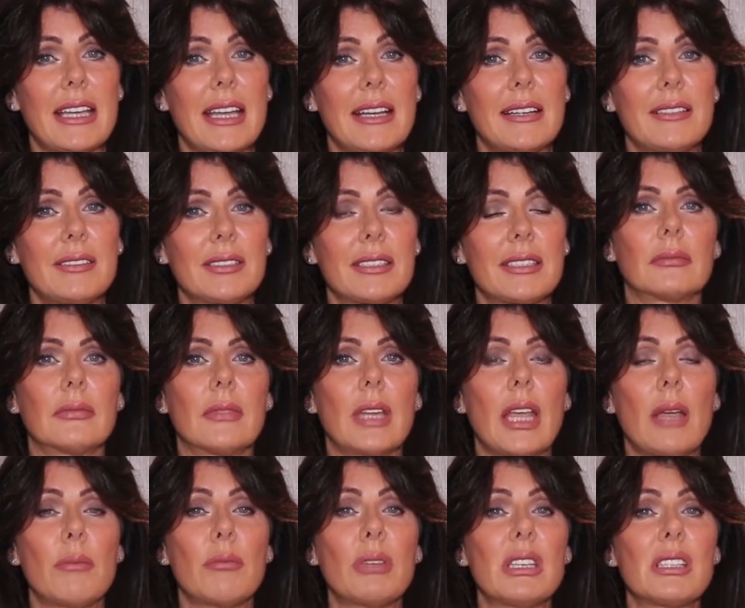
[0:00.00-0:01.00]
out,
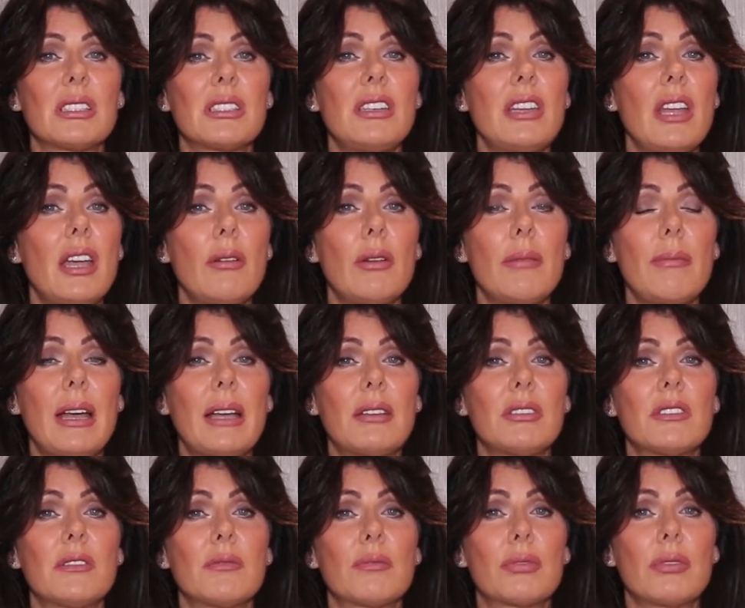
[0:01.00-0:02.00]
because no
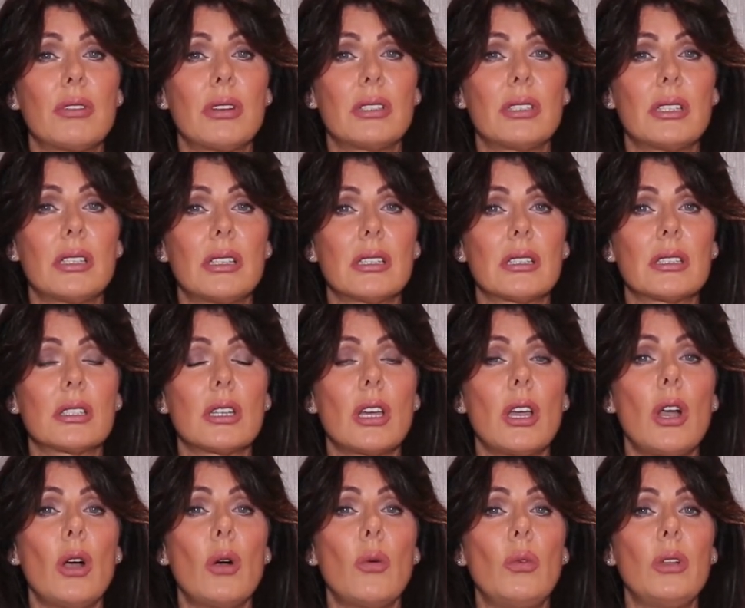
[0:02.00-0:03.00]
amount of product
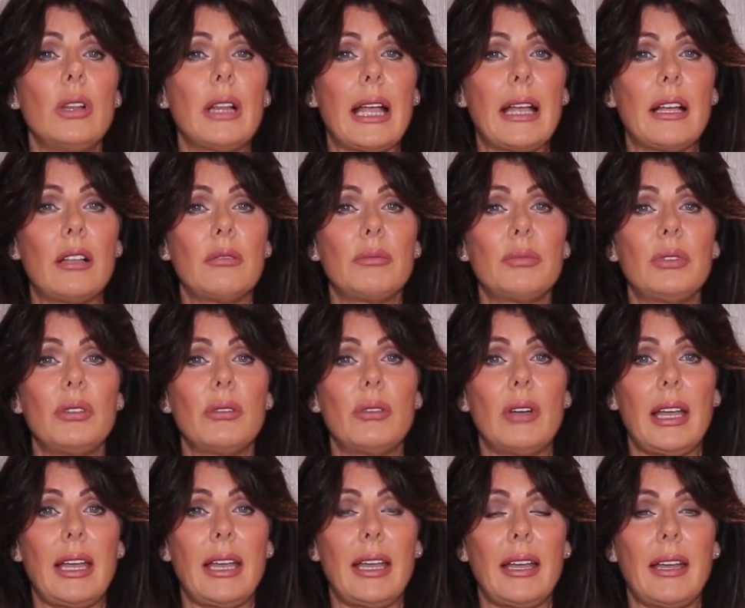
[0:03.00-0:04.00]
will help your
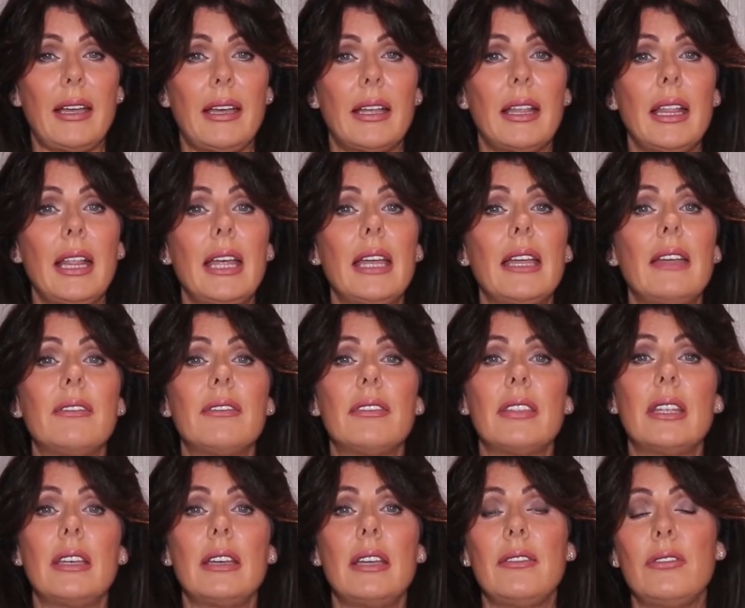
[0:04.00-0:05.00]
hair
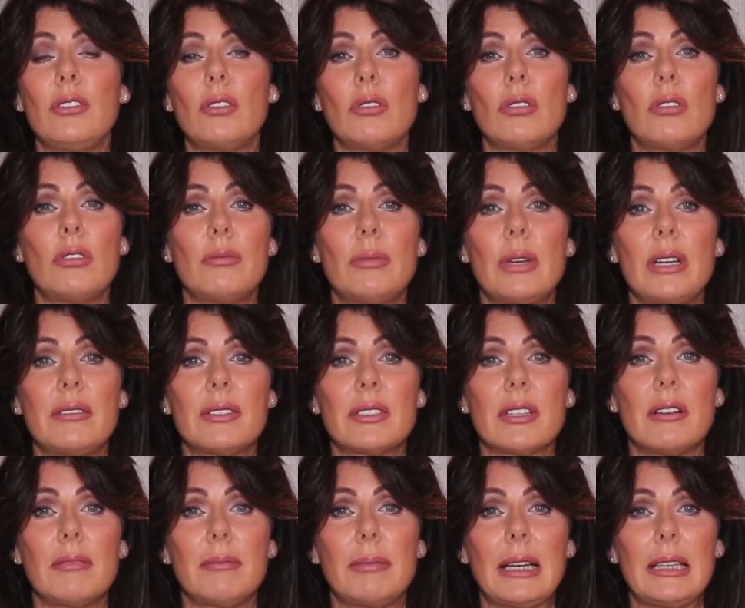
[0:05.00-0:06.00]
if your hormones
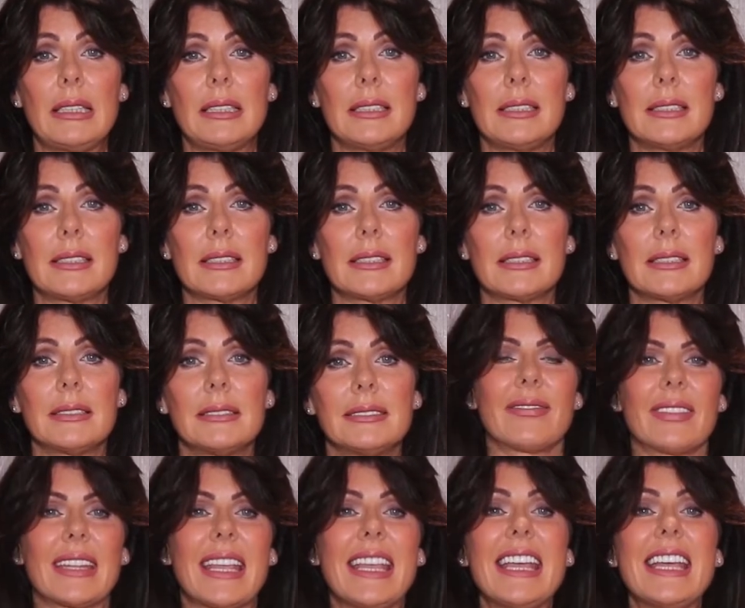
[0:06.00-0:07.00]
aren't balanced.
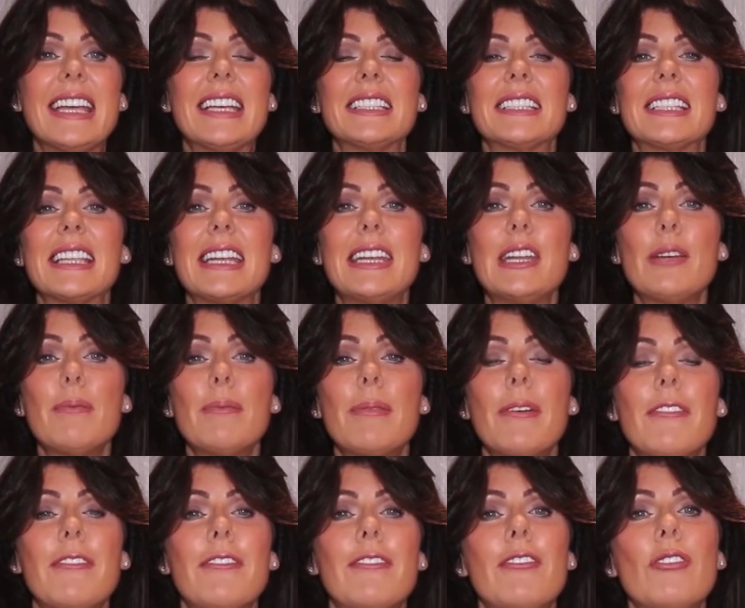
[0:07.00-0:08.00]
So then
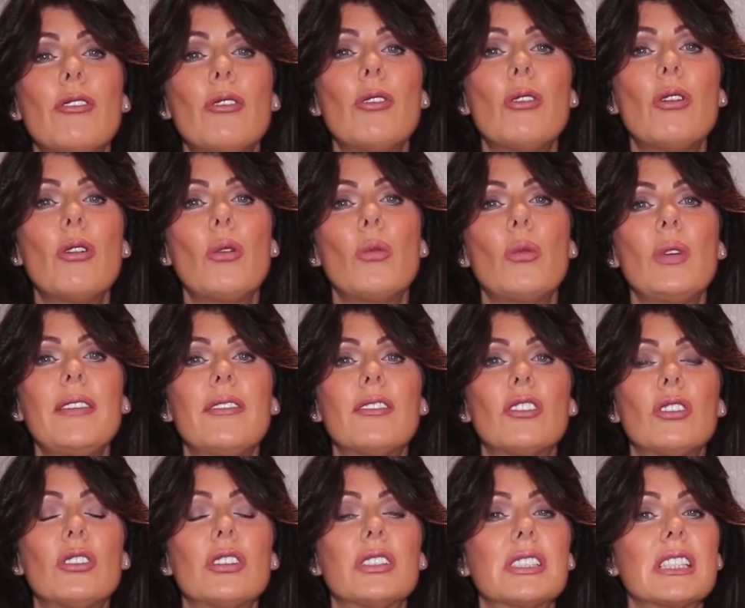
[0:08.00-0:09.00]
number 4, we've
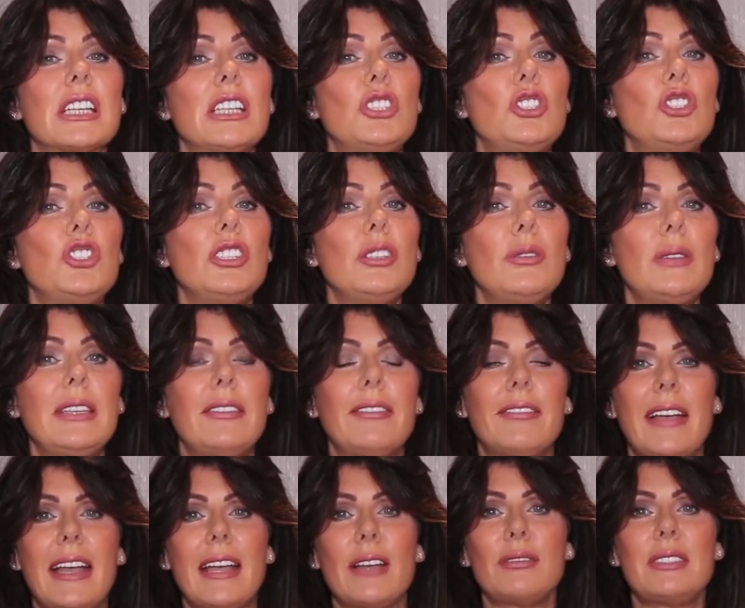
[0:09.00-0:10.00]
got a dewy
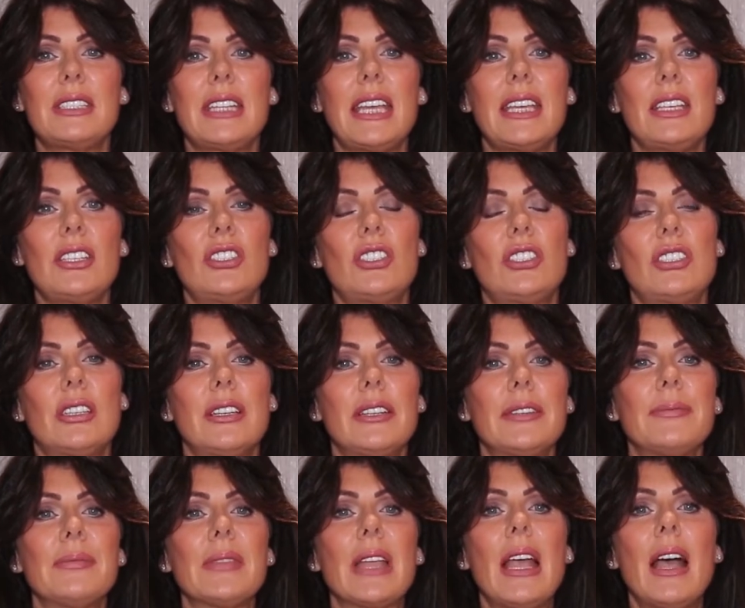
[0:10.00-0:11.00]

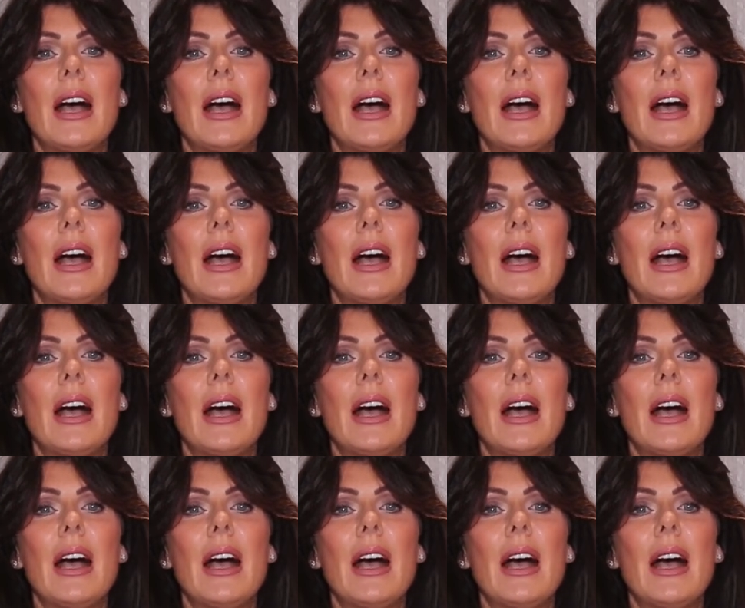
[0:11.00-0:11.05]
foundation.